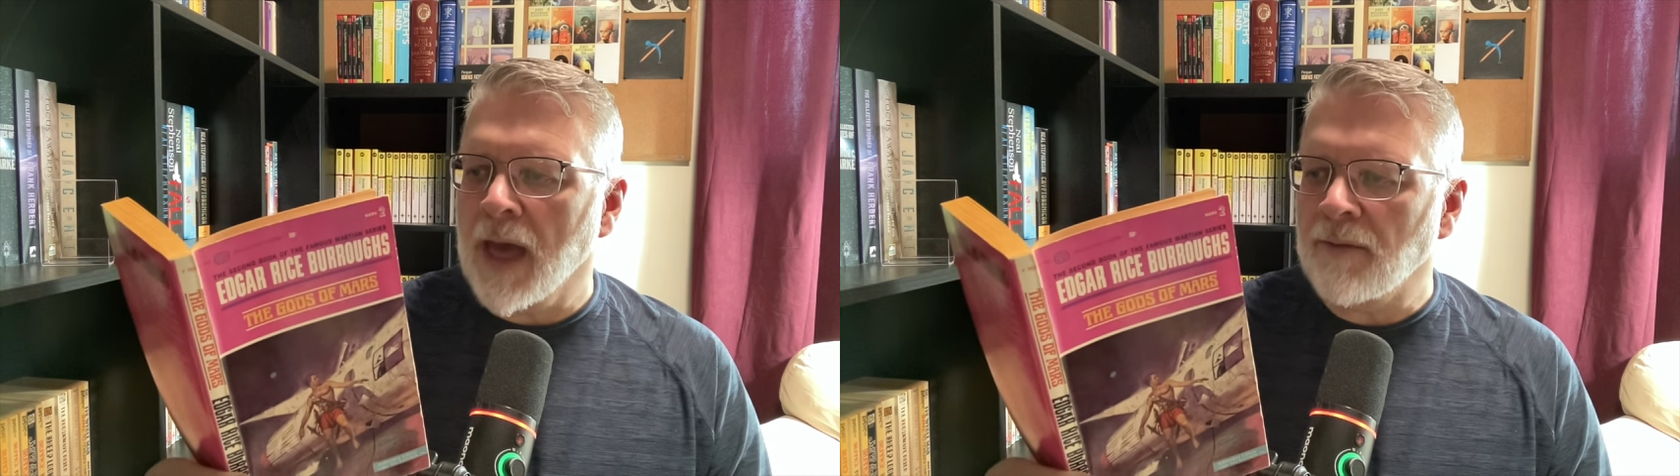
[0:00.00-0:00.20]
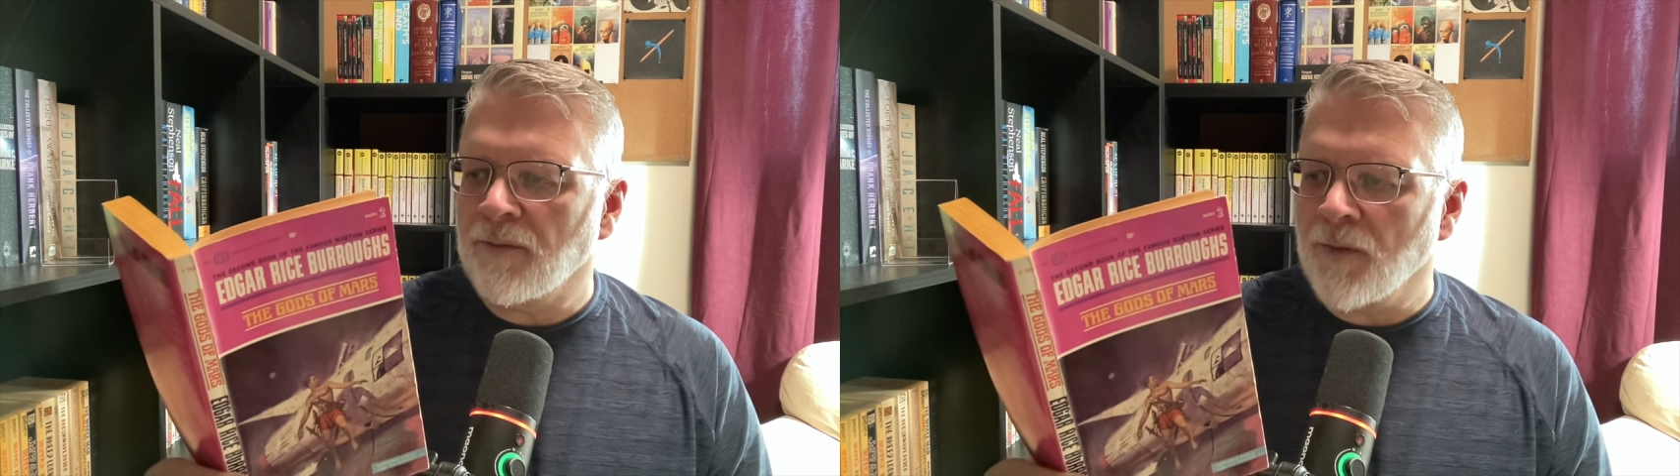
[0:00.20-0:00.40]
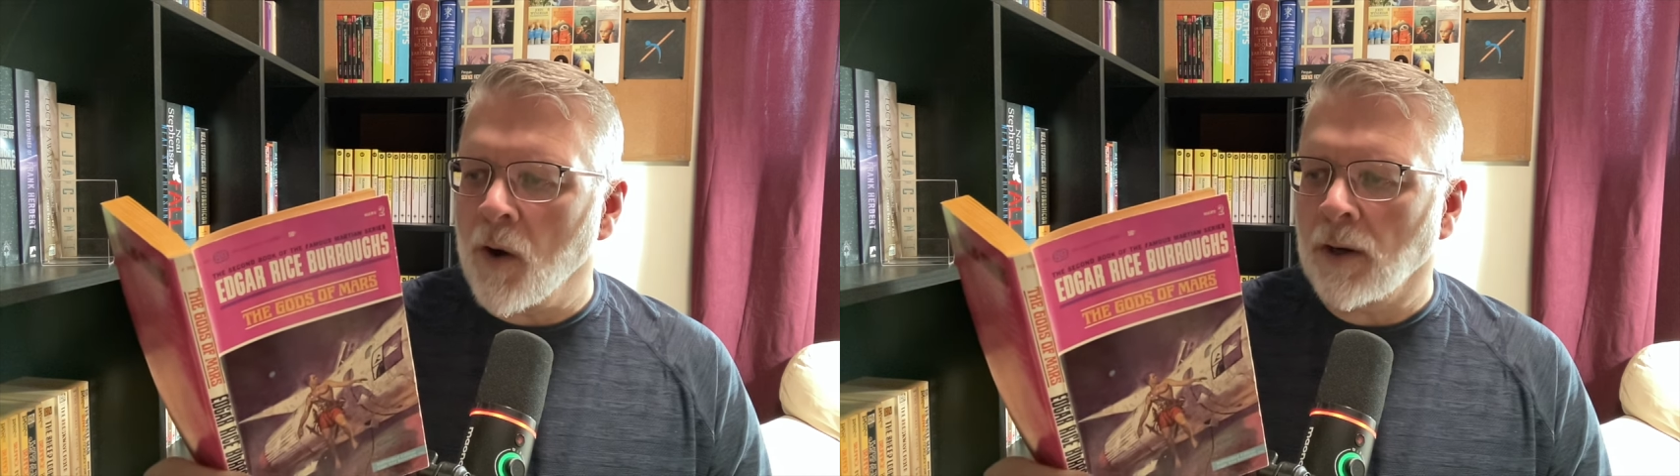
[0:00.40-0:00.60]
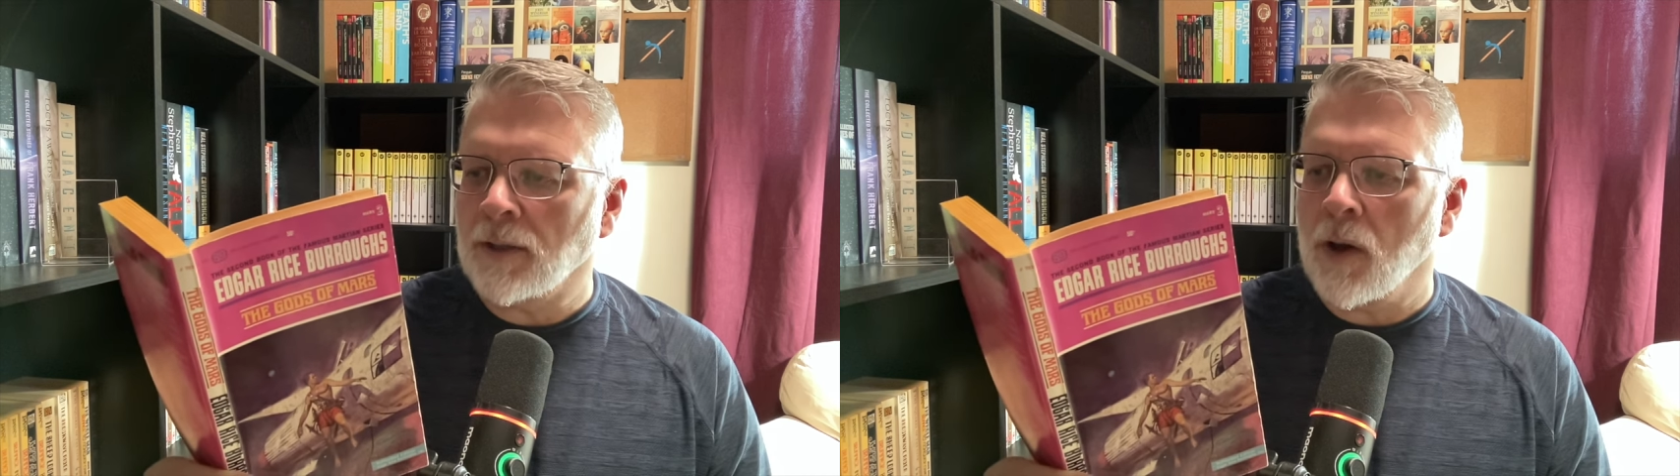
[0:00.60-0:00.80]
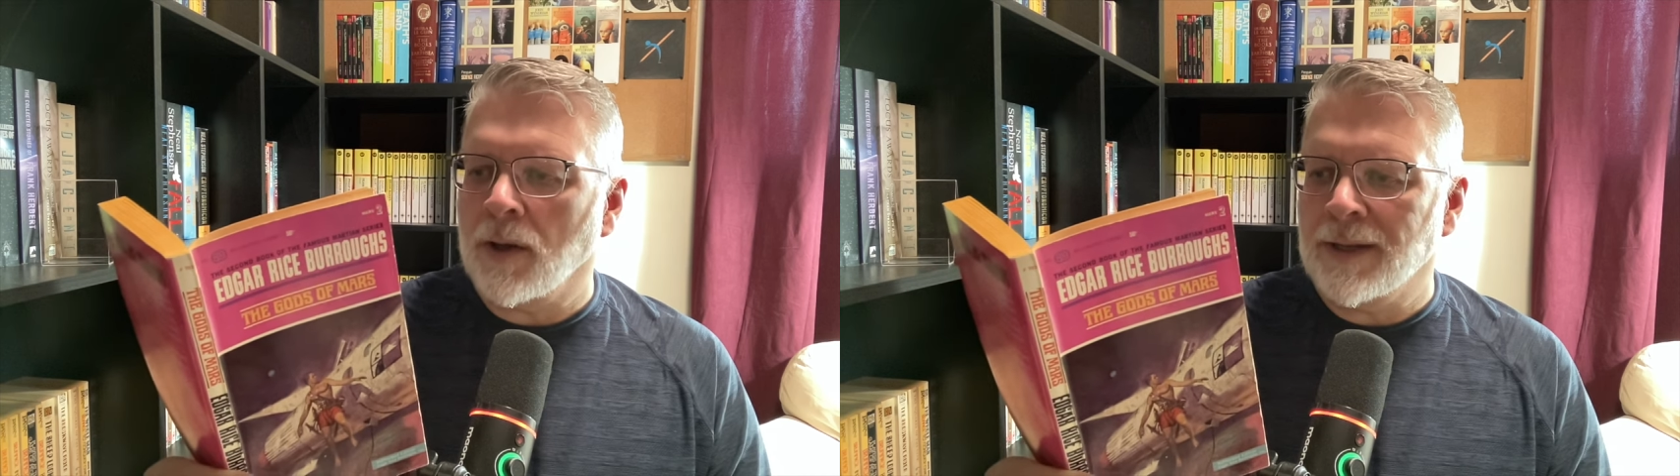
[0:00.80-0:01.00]
that far
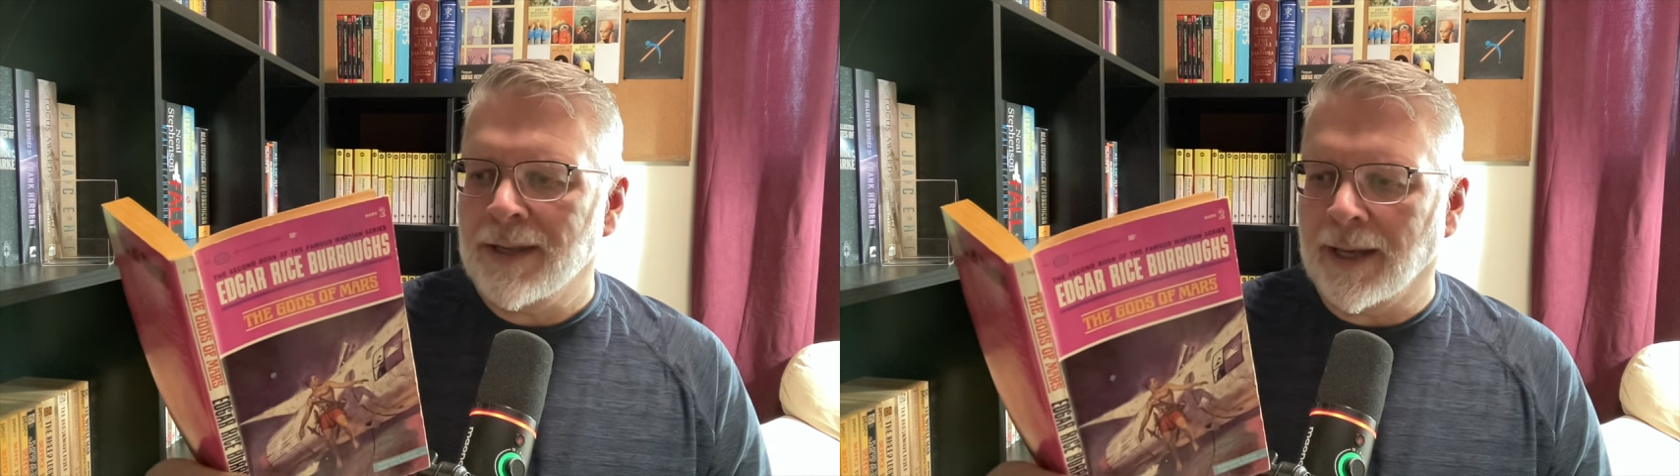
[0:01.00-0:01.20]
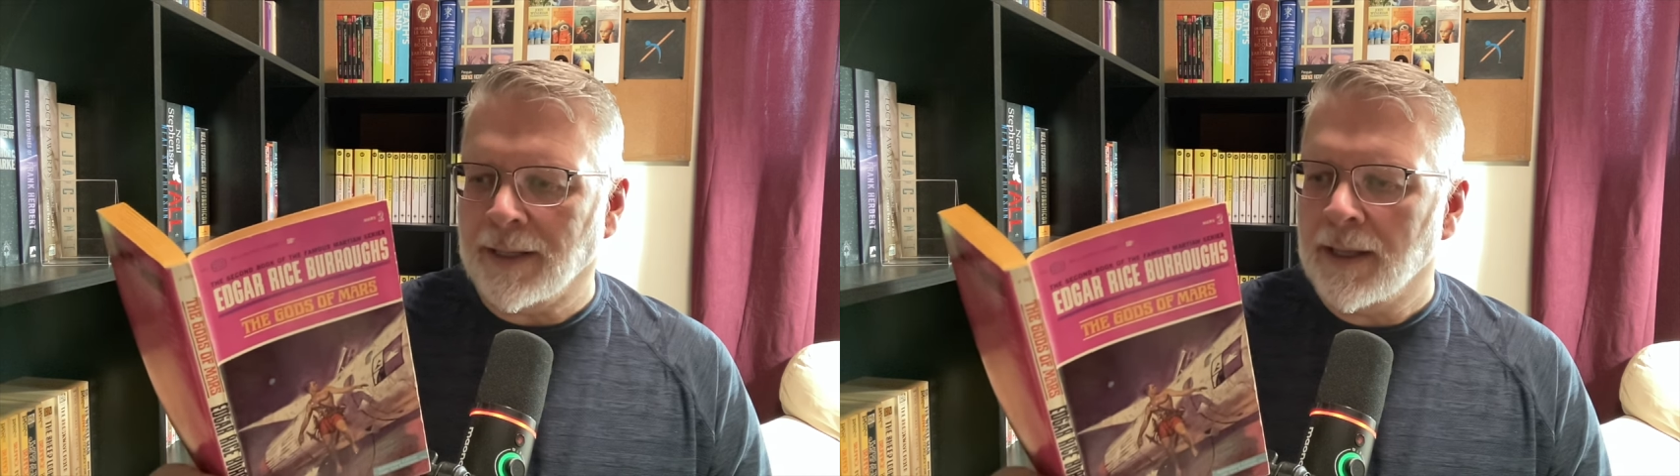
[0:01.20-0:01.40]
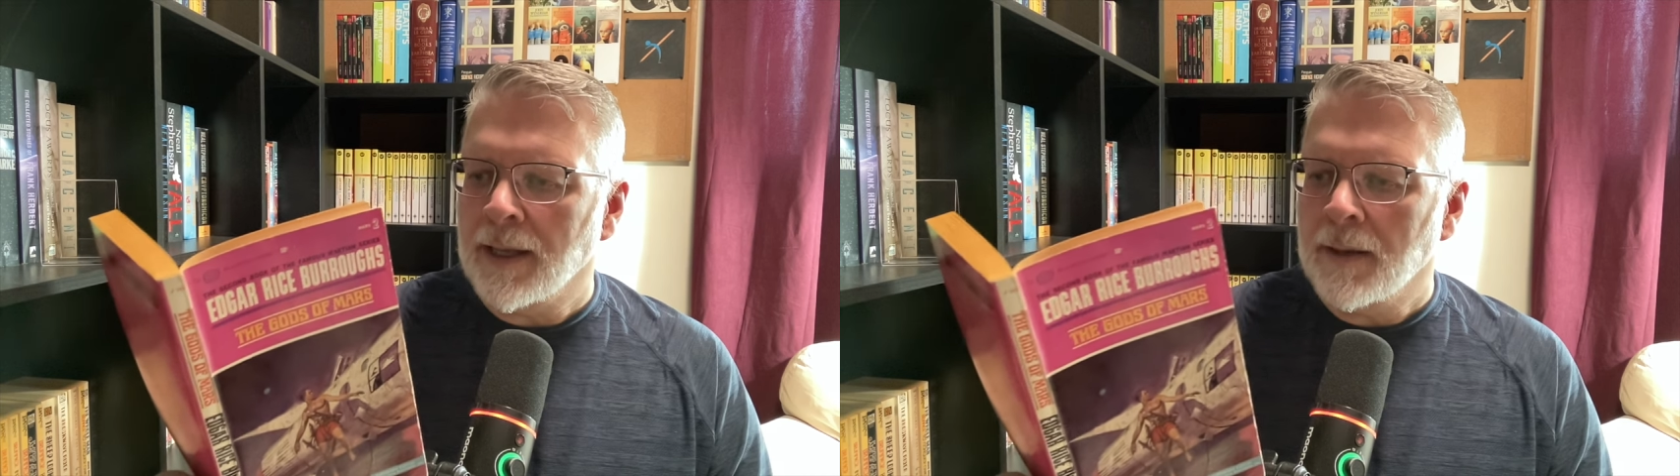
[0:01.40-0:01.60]
gone night,